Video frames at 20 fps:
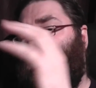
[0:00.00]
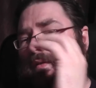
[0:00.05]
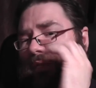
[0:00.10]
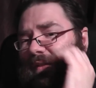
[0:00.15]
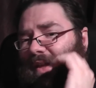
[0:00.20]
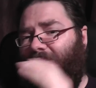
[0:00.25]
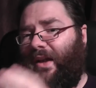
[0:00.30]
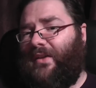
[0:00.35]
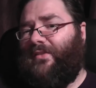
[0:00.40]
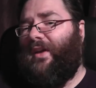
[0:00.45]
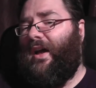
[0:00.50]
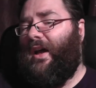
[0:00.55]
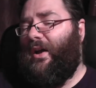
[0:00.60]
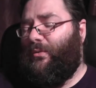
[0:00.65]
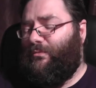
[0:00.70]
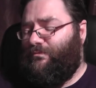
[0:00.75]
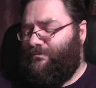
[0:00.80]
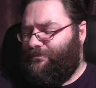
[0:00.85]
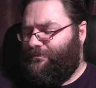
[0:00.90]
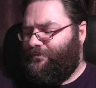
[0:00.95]
on the
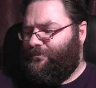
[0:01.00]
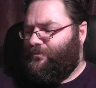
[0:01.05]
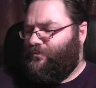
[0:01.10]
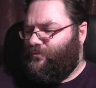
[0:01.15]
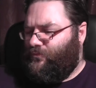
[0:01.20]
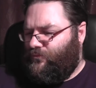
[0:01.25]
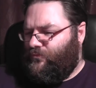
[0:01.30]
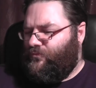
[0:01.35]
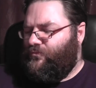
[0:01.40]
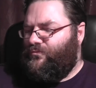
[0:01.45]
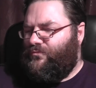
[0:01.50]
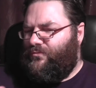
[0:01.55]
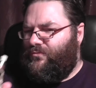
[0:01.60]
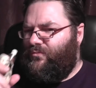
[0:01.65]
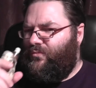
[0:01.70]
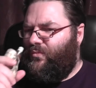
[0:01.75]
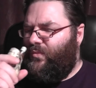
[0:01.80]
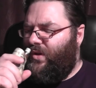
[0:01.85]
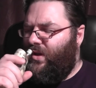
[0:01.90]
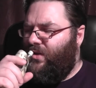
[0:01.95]
exhale.
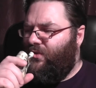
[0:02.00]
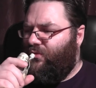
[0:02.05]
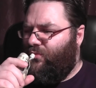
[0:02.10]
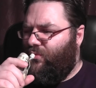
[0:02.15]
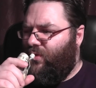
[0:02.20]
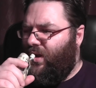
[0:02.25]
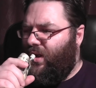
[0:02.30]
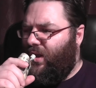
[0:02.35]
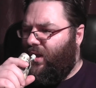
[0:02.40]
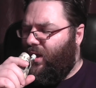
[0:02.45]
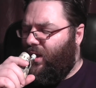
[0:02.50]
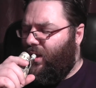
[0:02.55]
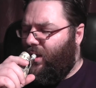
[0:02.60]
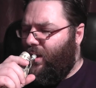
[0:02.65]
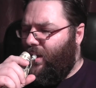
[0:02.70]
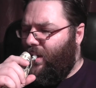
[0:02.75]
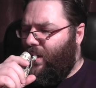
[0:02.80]
It's really good.